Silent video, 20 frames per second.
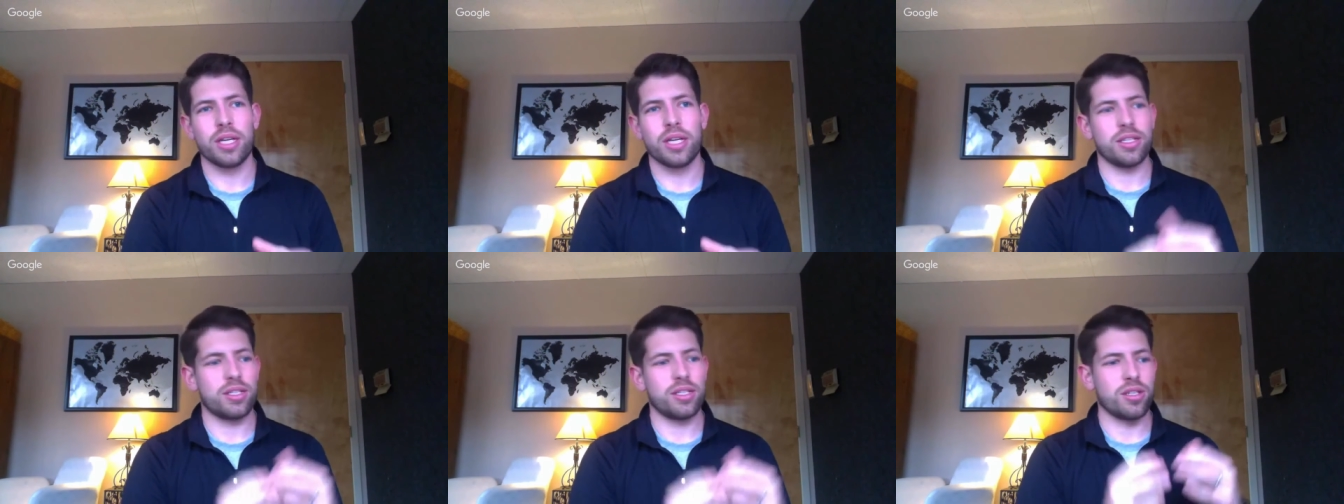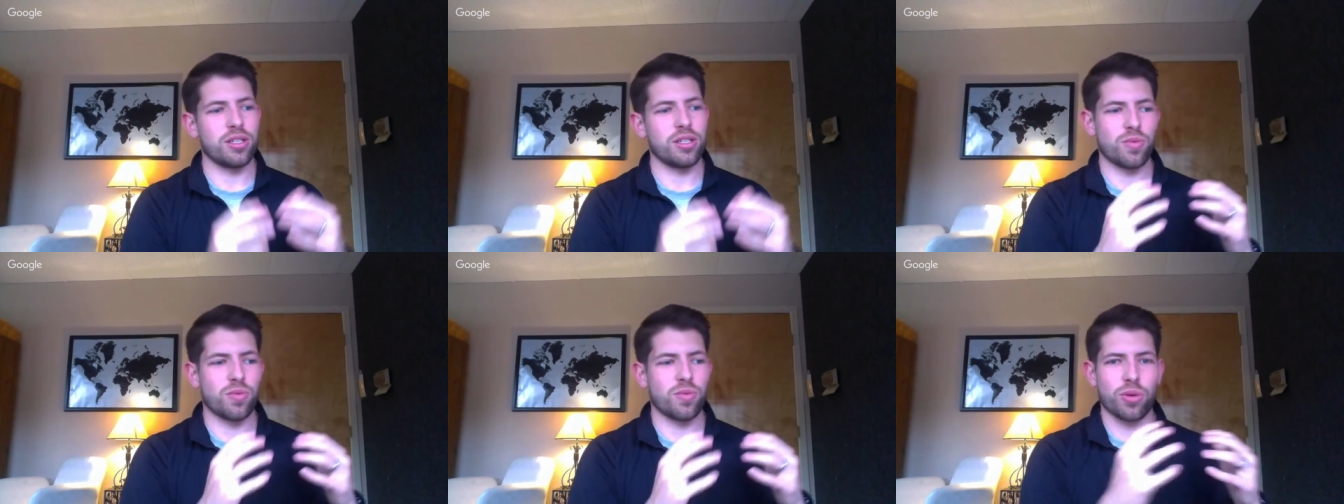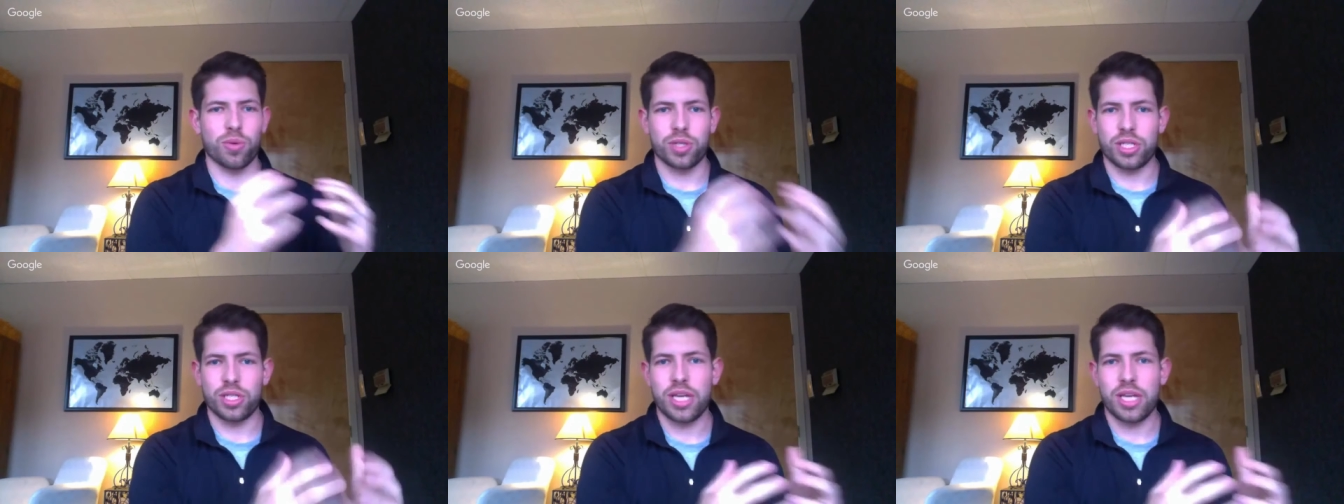This is where
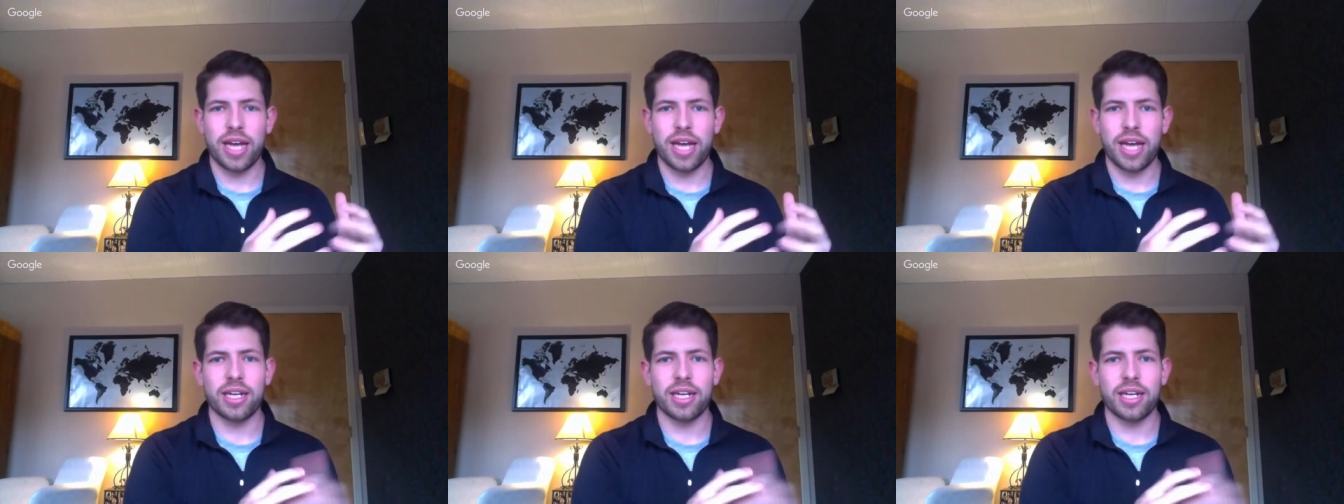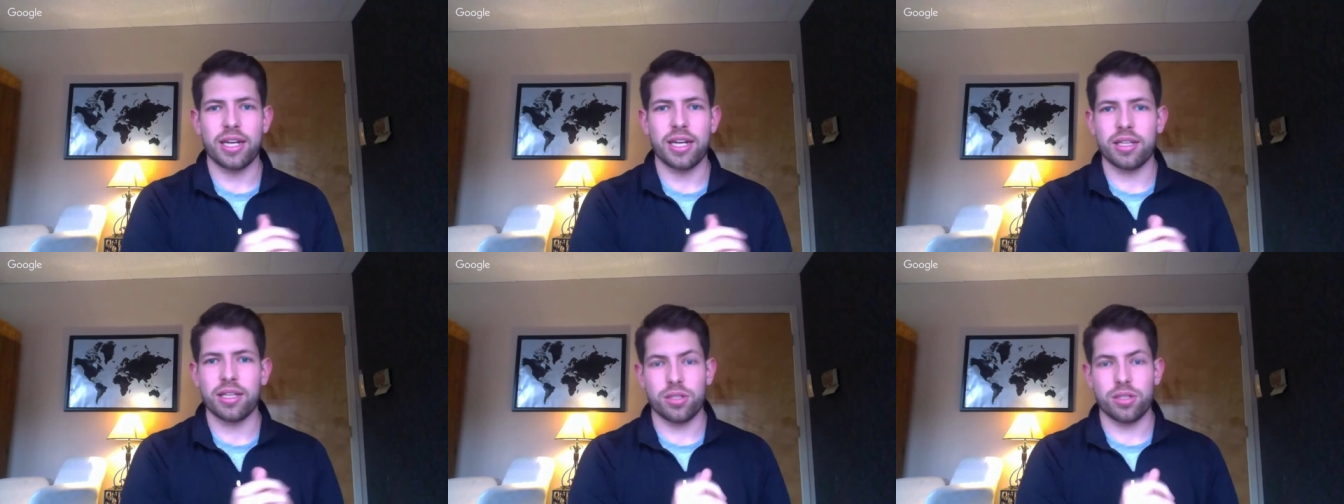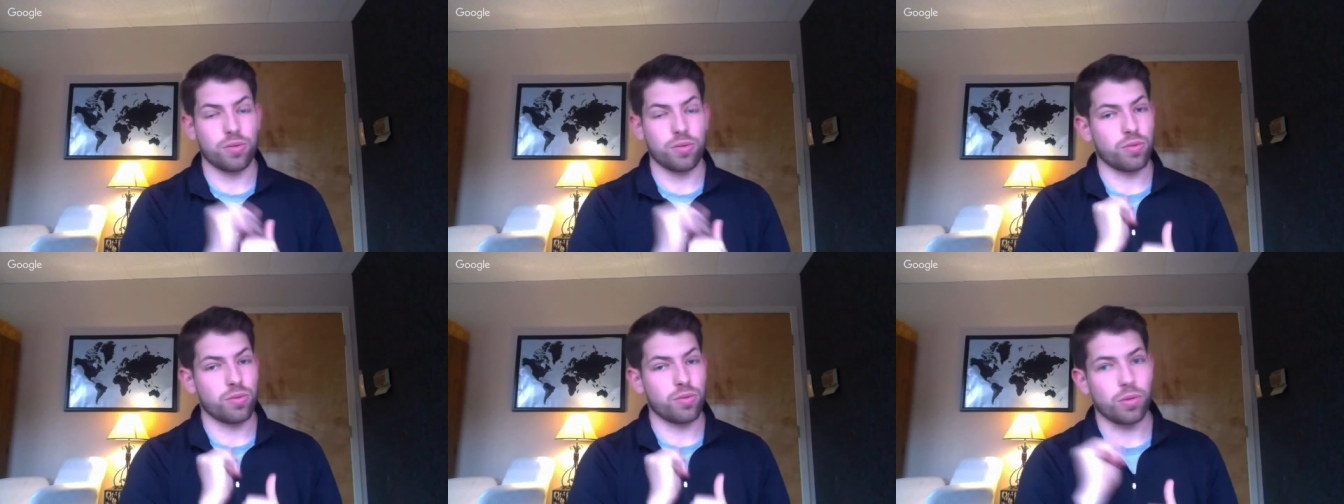we're stagnating. This
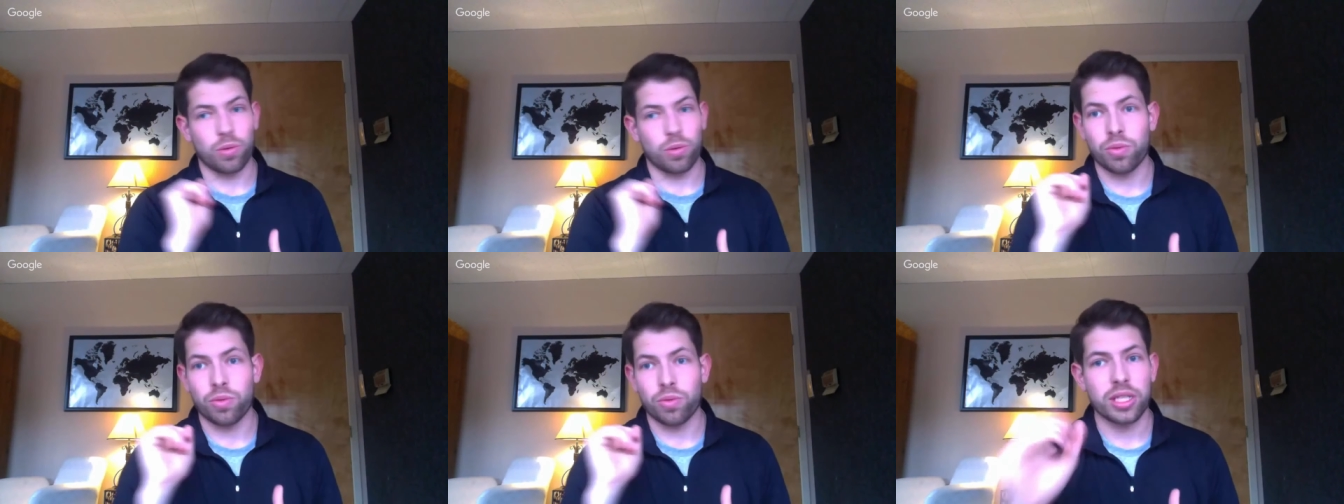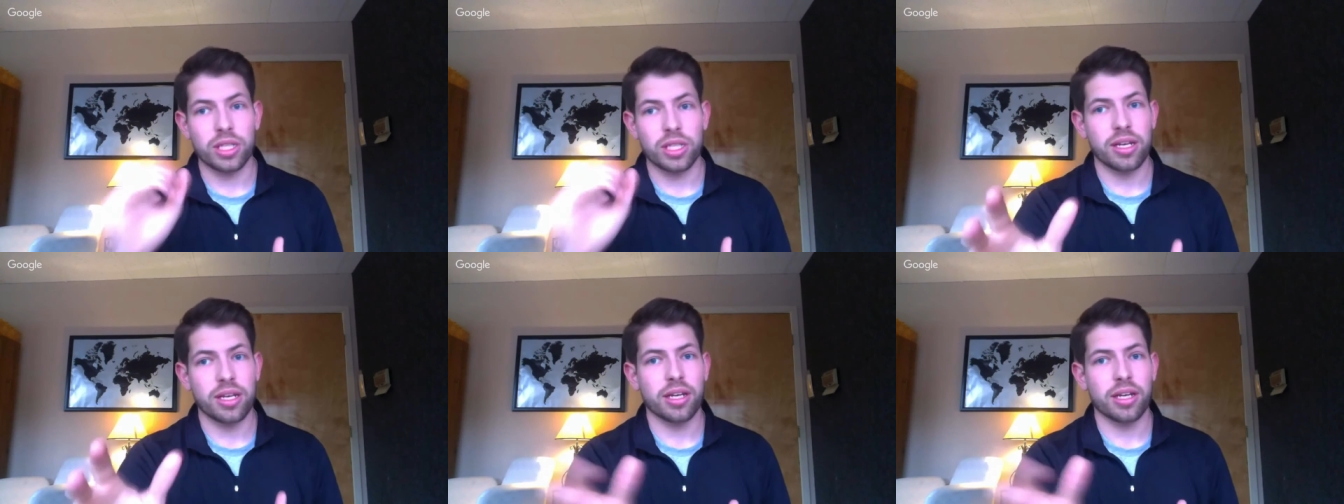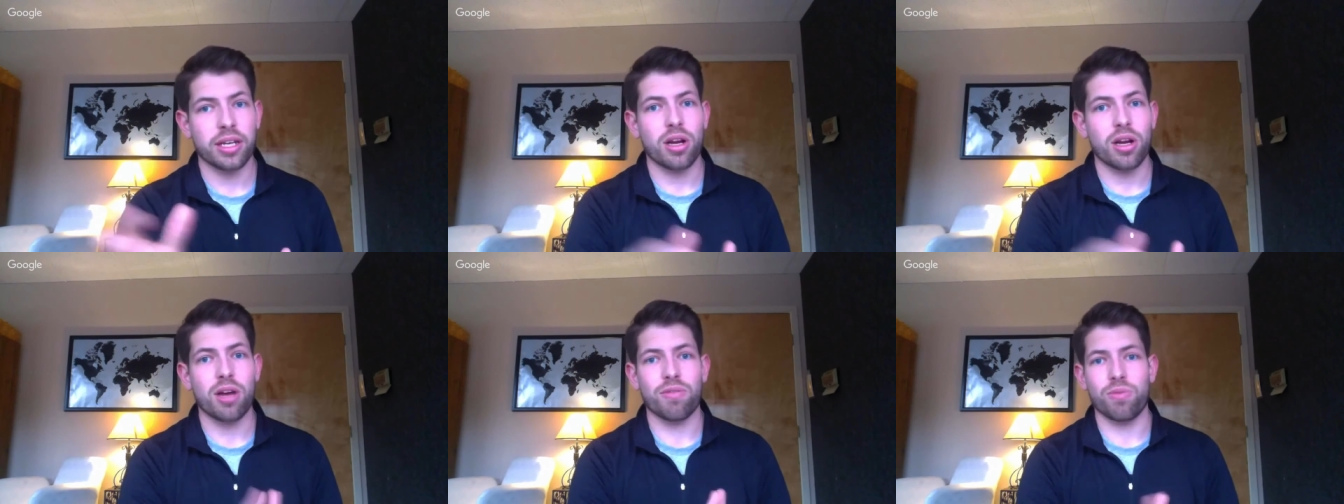is where we're really taking
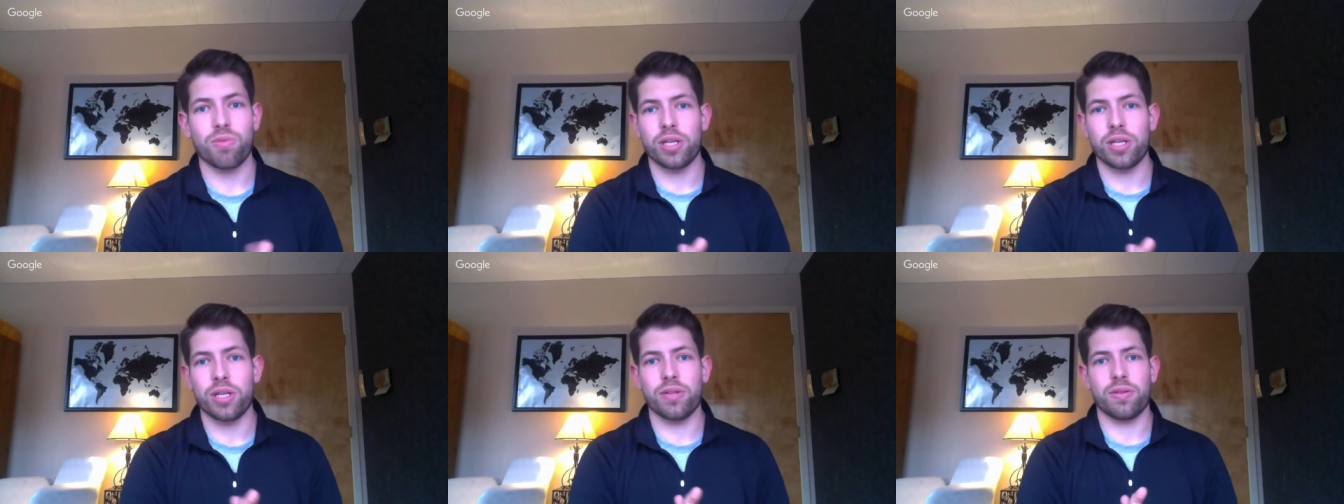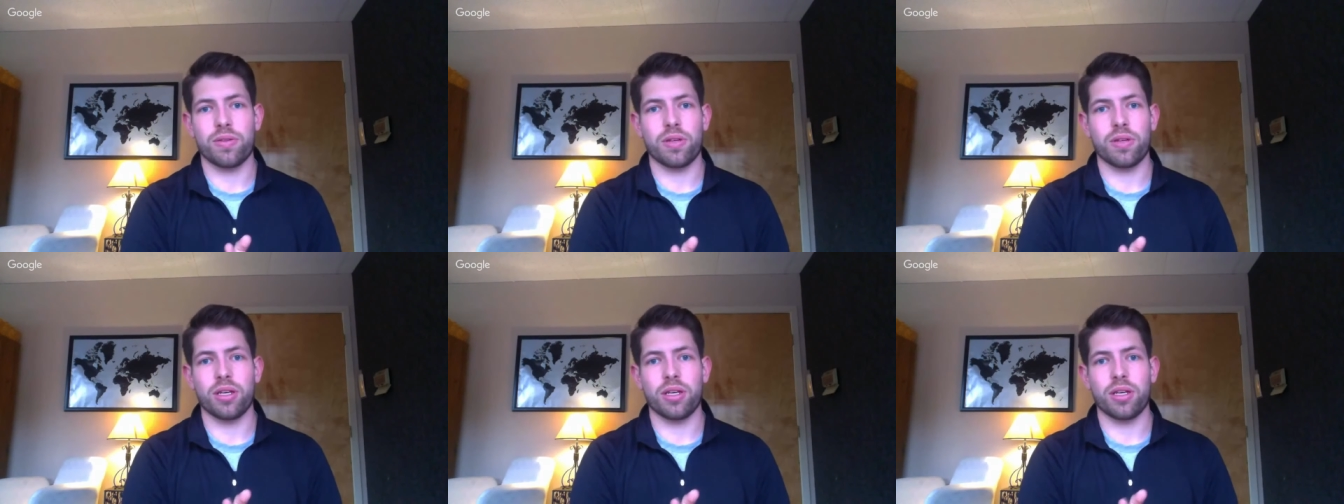off. What do you think?